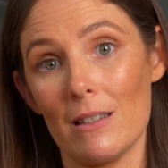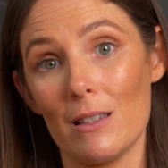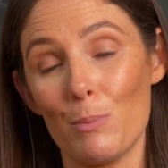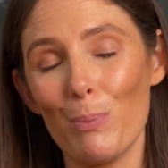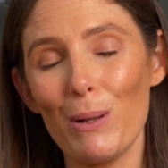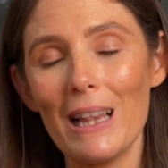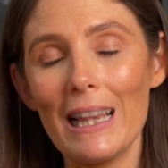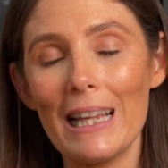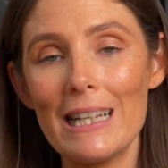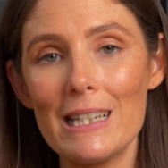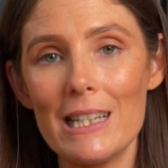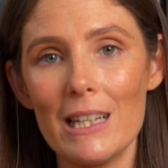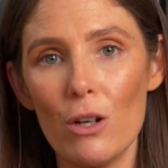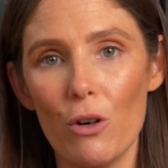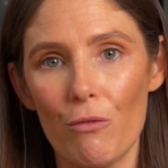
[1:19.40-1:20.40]
There's
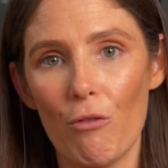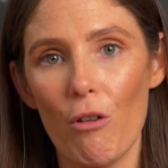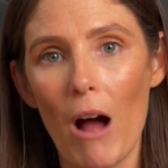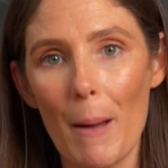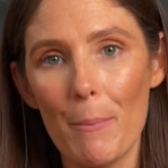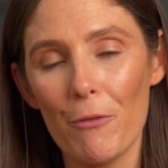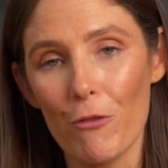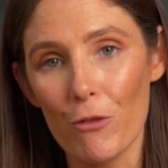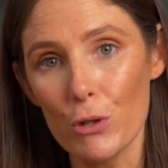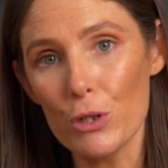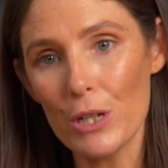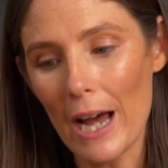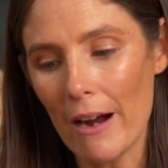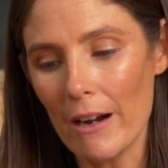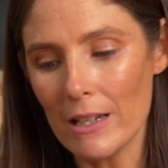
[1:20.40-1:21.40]
plenty of ripe fruit
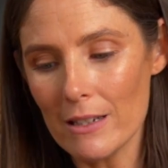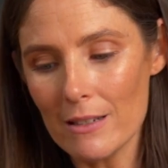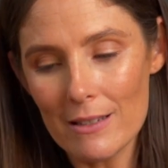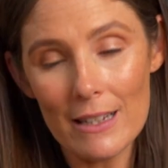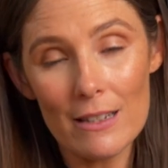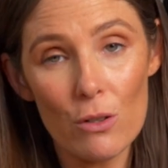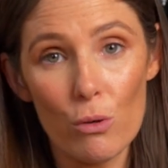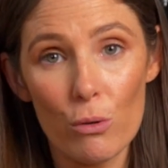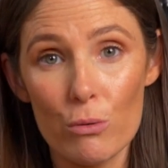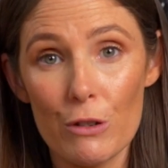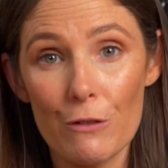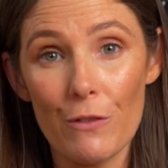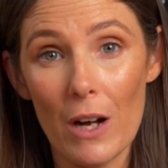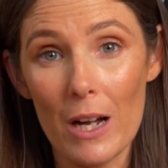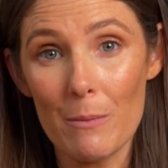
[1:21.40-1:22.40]
characters. These are all
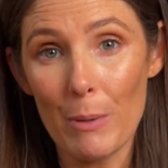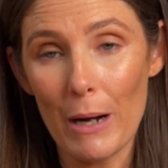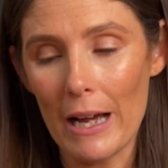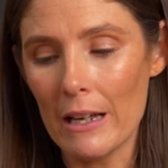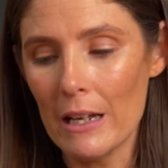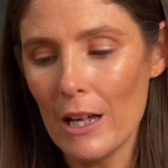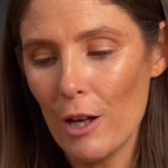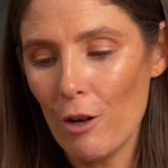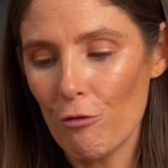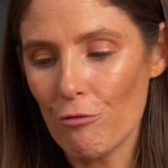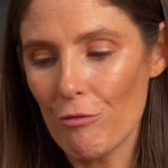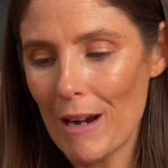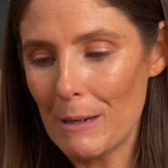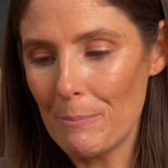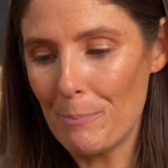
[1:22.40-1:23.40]
defined by
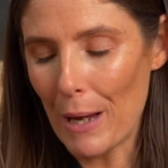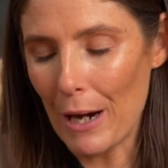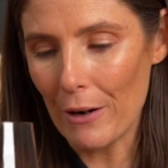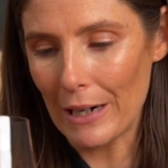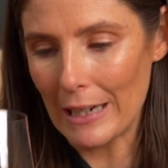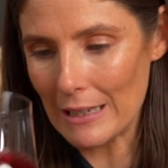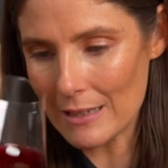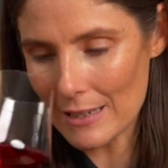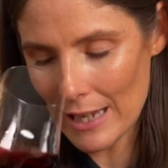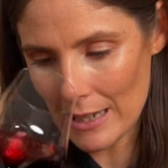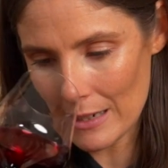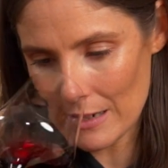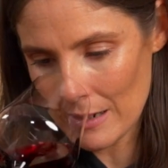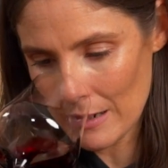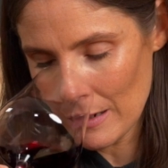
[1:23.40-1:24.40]
red berries
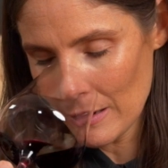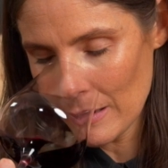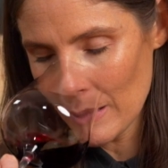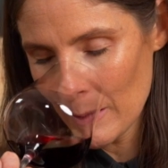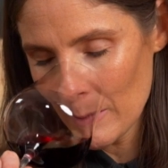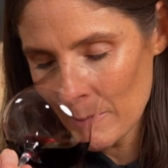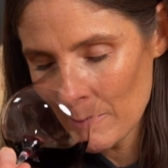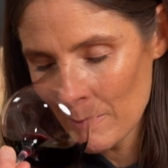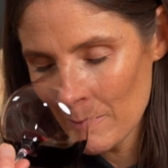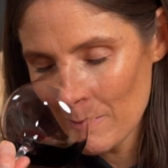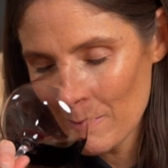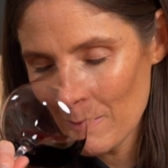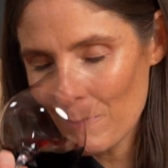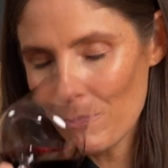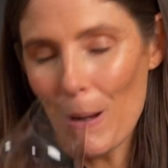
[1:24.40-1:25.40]
and
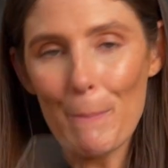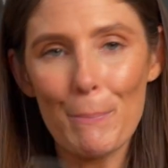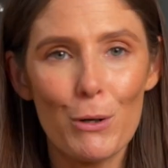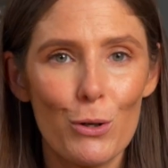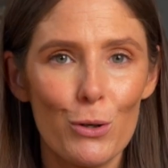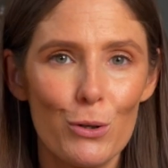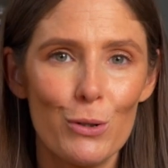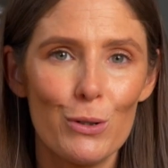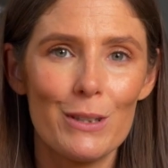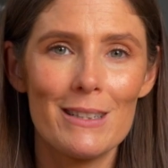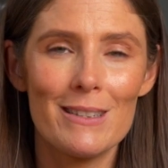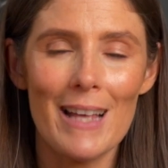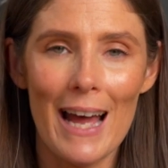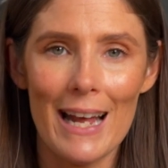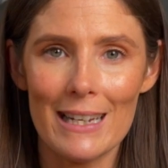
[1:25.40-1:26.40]
peppercorn.
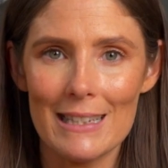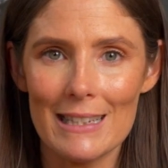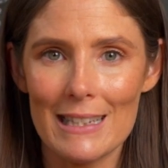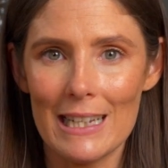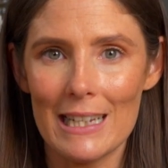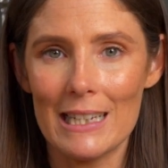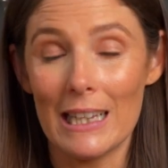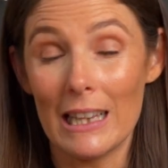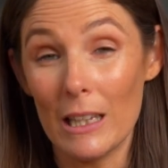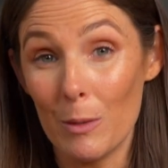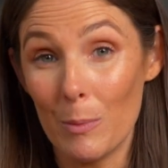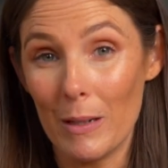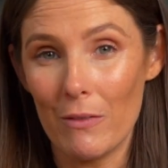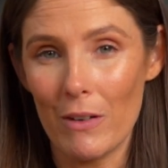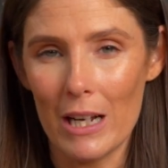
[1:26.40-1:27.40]
There's aniseed, a little
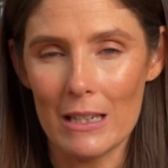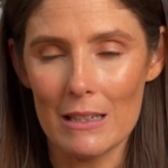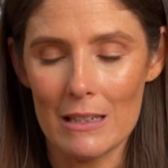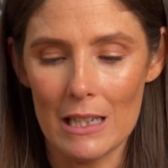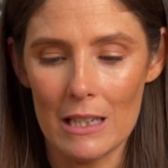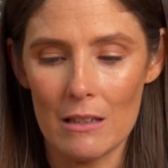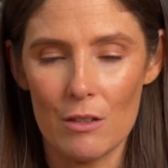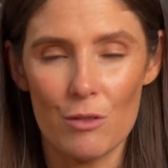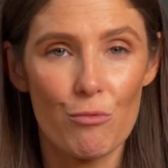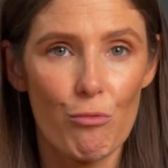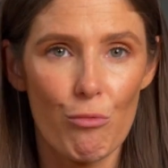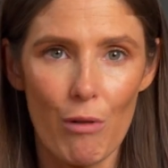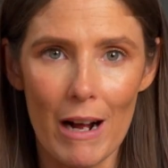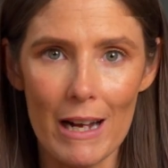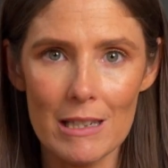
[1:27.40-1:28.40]
bit of aniseed. There's
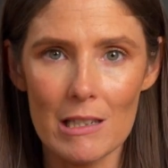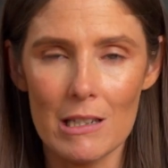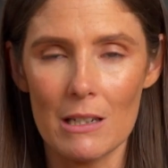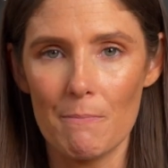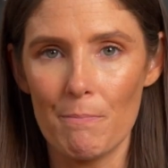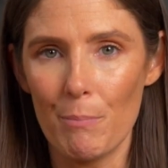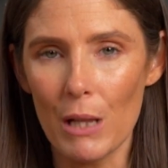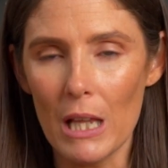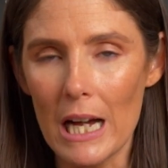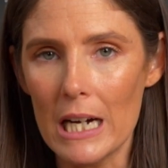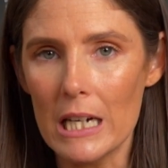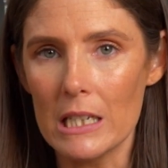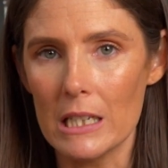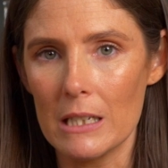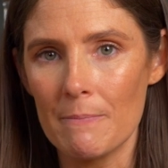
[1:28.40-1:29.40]
rust and
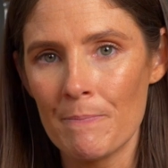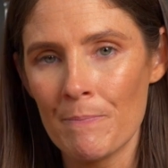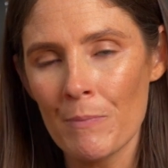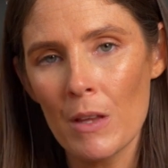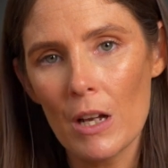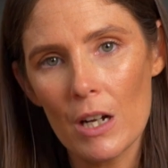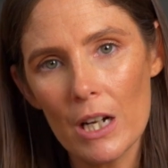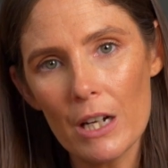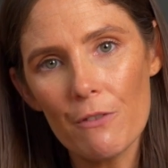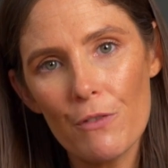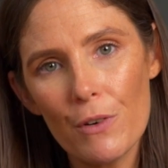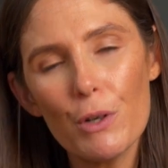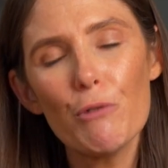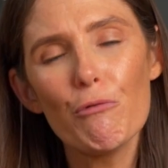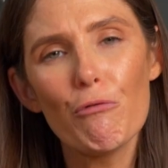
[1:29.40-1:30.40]
blood and kind of
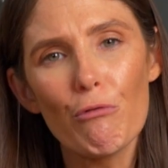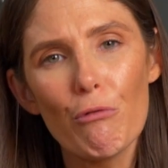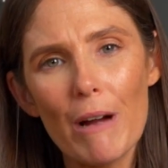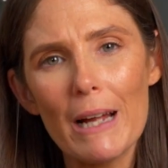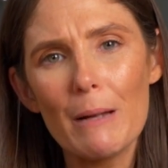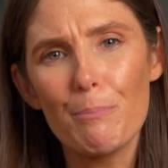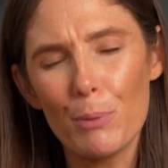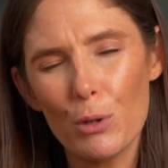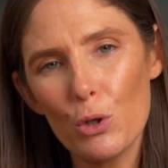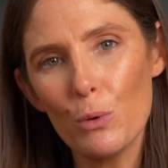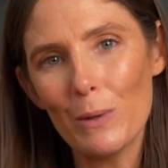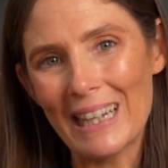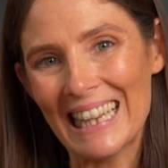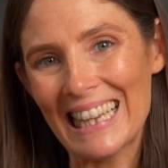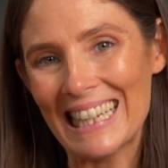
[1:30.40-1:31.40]
very red,
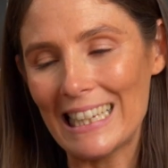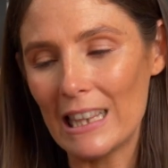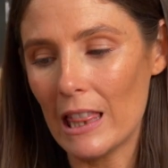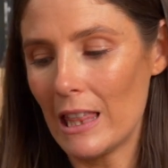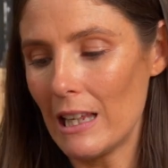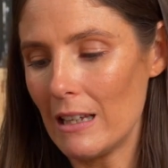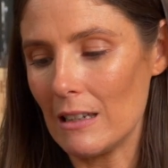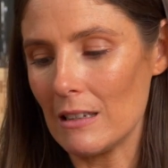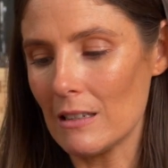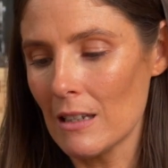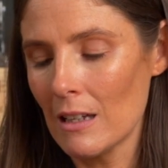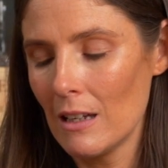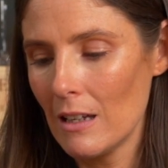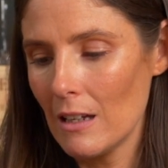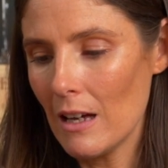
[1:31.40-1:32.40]
pure, clean things.
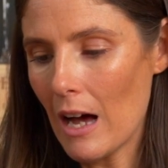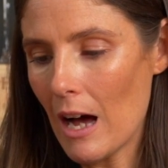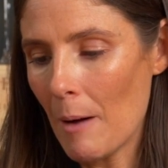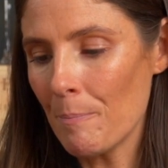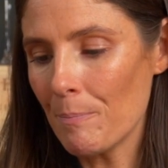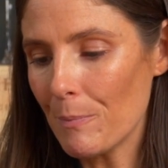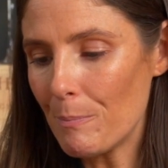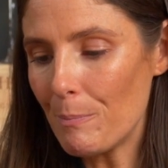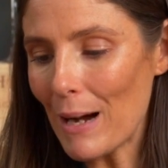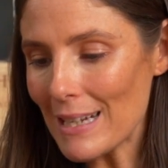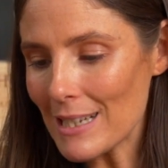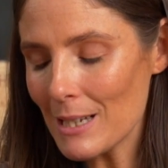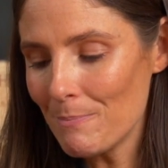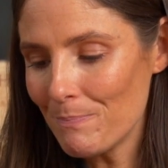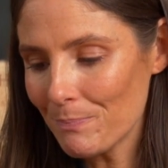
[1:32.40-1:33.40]
But